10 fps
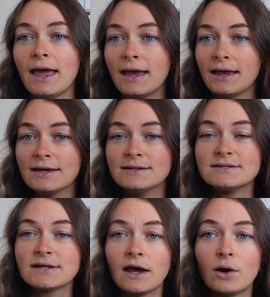
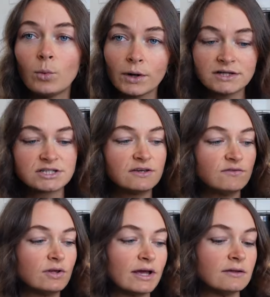and I want to just
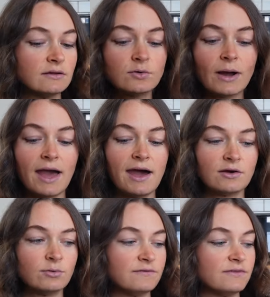give you like a little
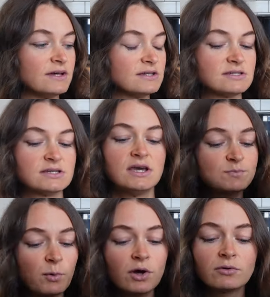hack with this.
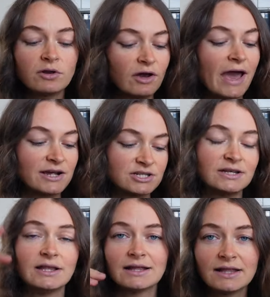Spoiler alert,
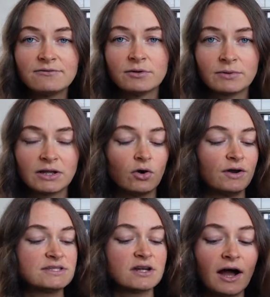actually, like, if we're really
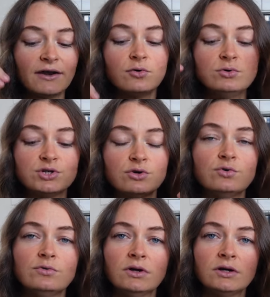honest, I don't
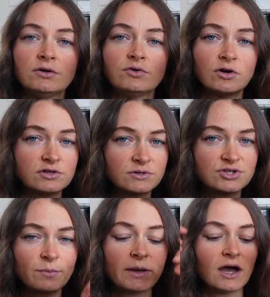do grocery
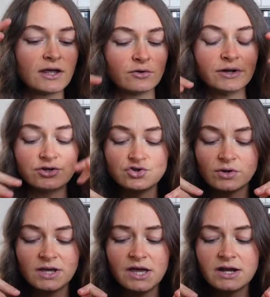shopping. I don't
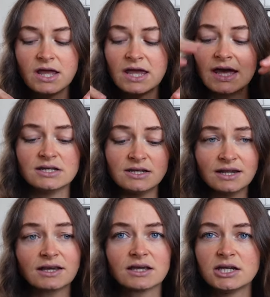enjoy it.
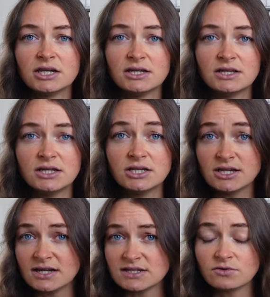Nick
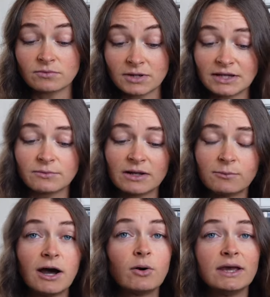does it really, really
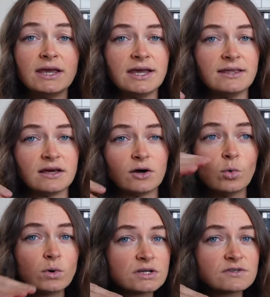well. He either
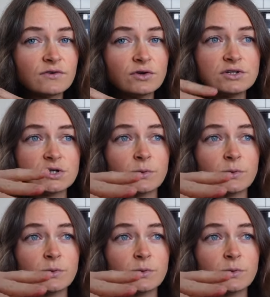orders food